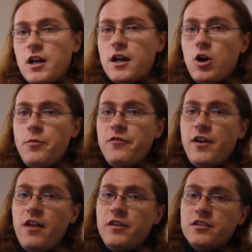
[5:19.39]
I hope you
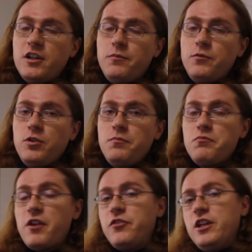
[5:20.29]
found this helpful.
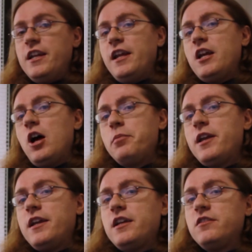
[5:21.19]
If you need any help
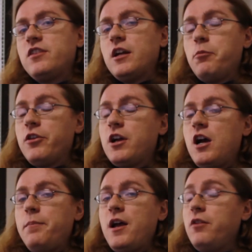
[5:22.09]
getting set up with a
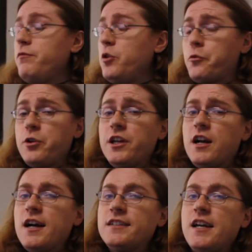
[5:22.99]
compound, feel free to
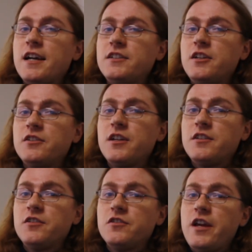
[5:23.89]
contact us
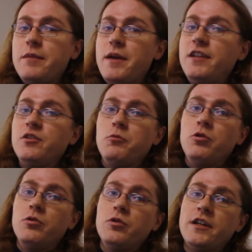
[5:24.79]
at Sustain Meds and
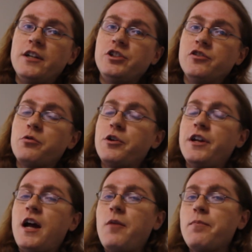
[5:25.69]
we'll get you
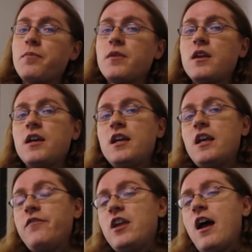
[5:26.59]
sorted out.
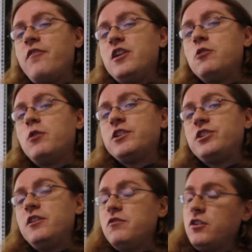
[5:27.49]
If you have any
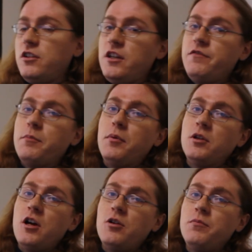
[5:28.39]
questions, leave them
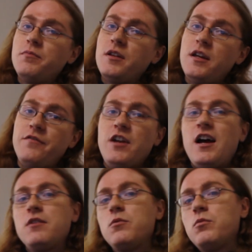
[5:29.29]
below. If
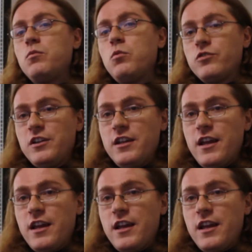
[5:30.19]
not, we'll see you